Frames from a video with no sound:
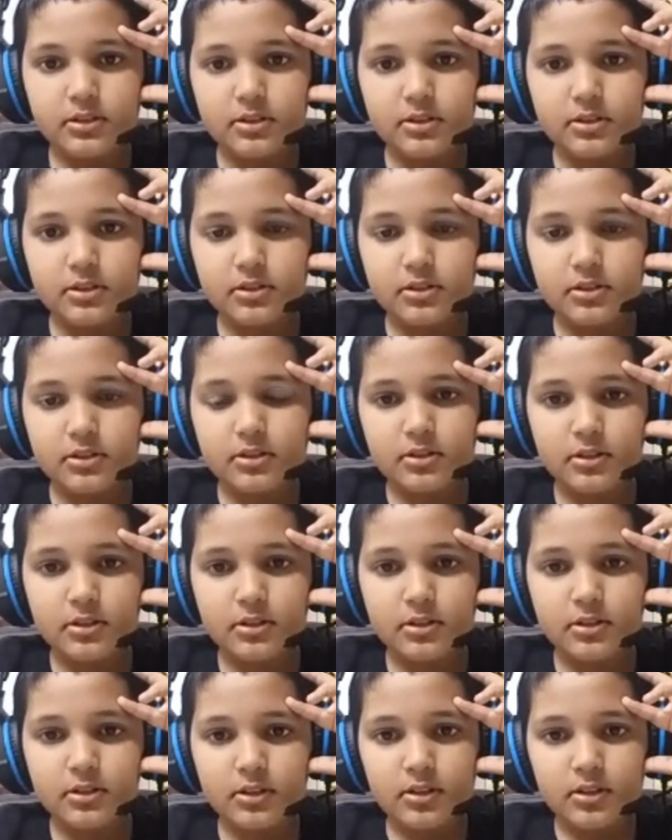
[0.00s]

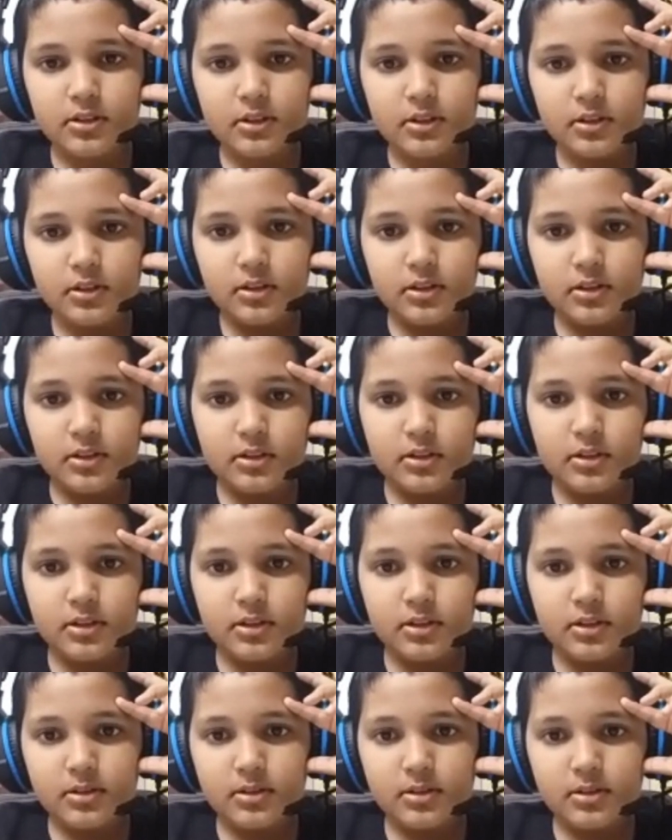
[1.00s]

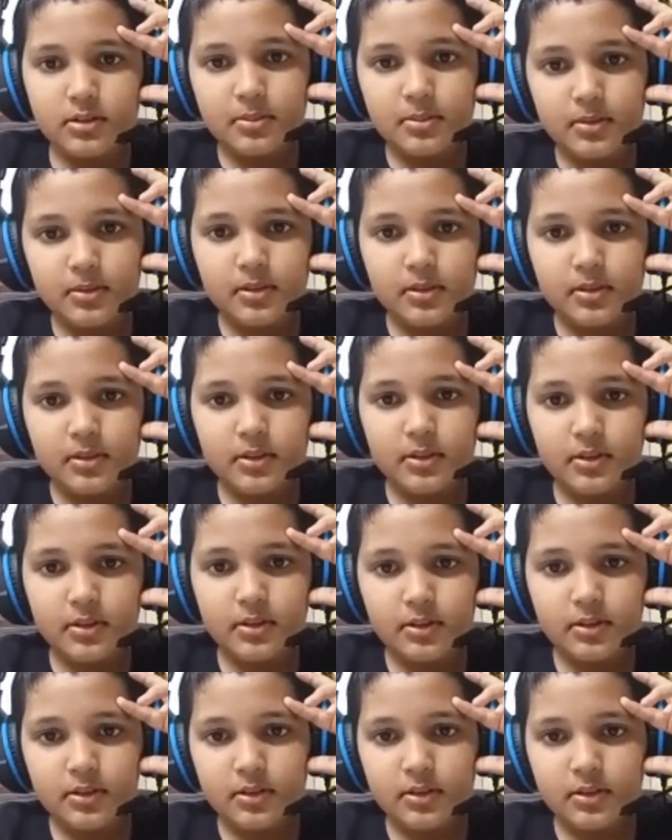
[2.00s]

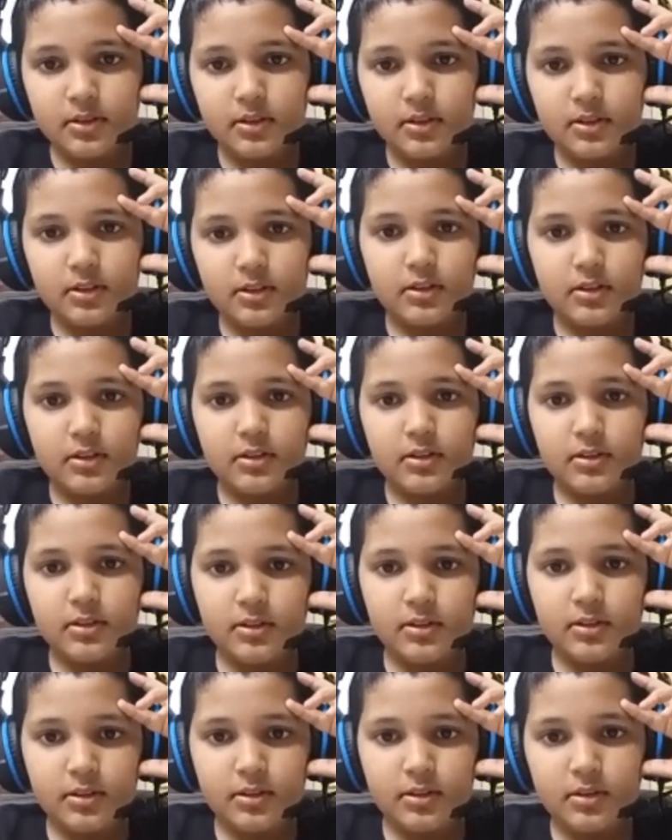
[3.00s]

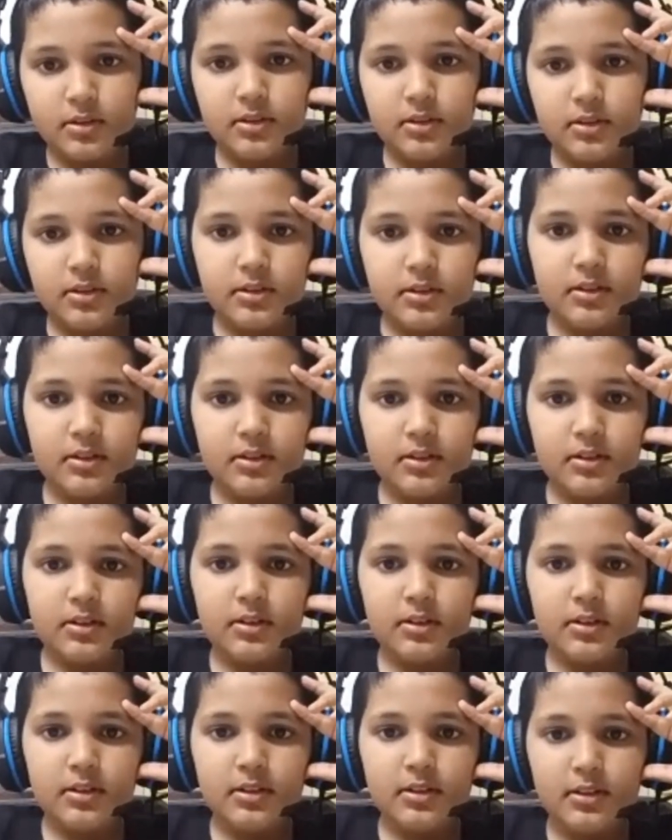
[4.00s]

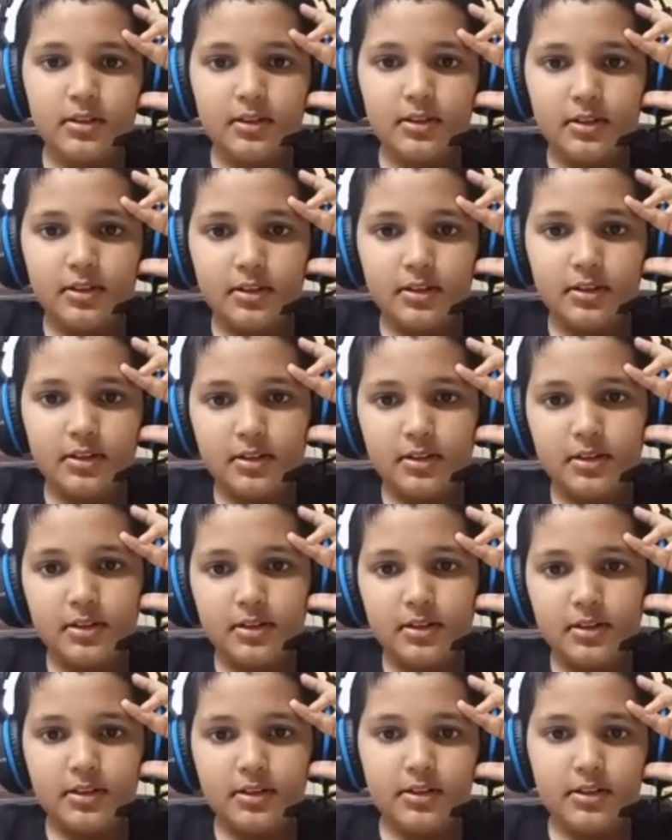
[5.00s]

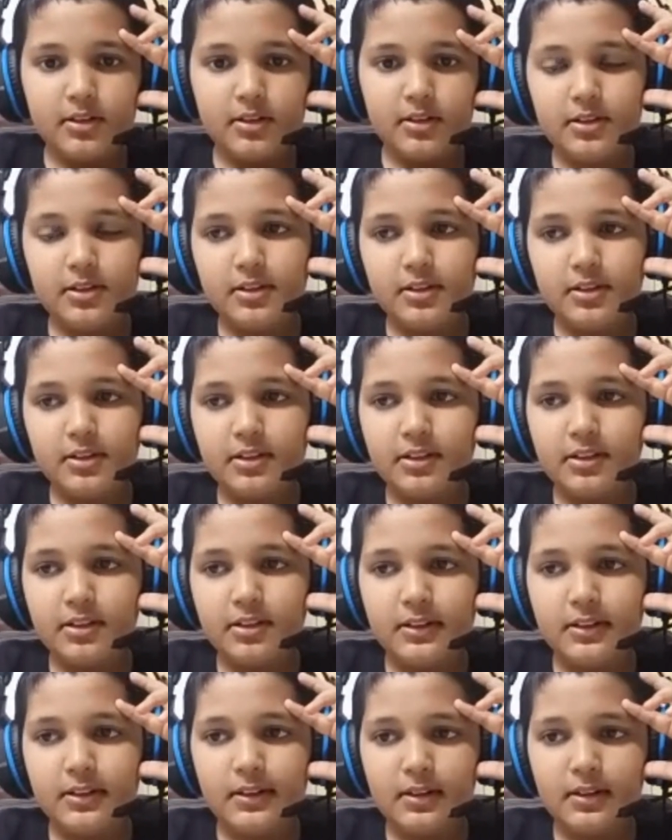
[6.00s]

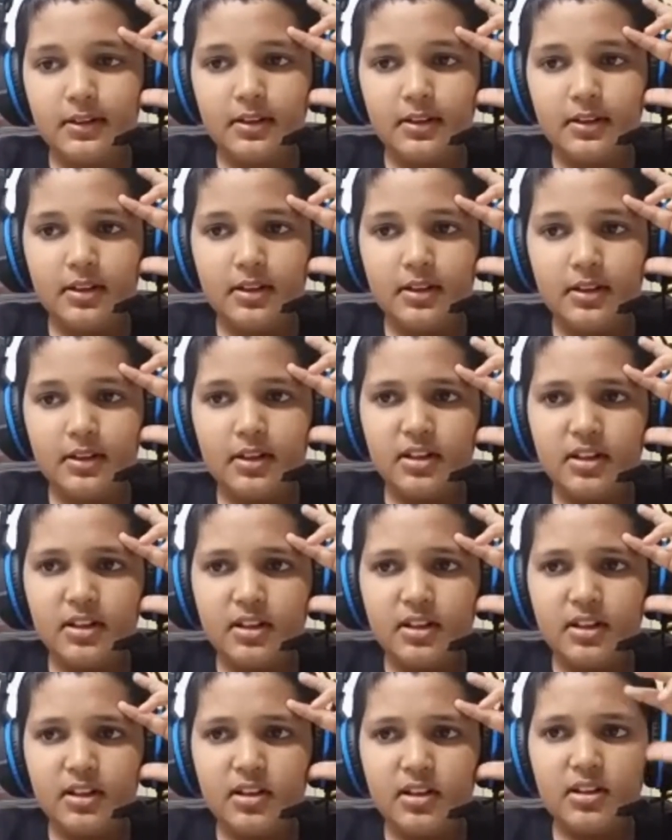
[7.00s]
[no speech]